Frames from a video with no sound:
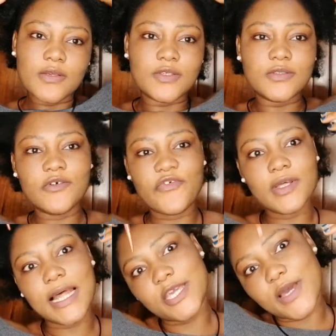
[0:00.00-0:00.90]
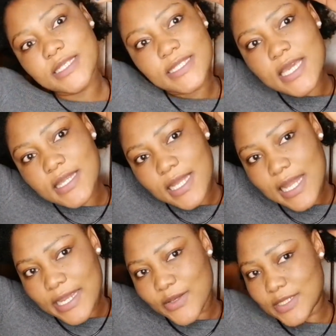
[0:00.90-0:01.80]
you feel like you're seeing the
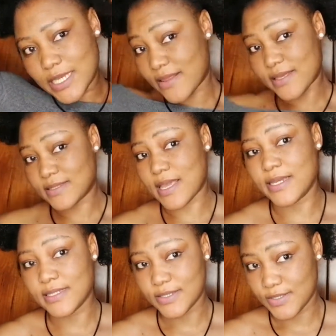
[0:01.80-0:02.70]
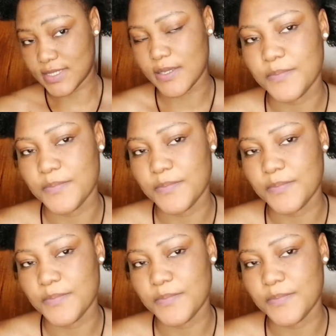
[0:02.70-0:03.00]
line on the other side. See,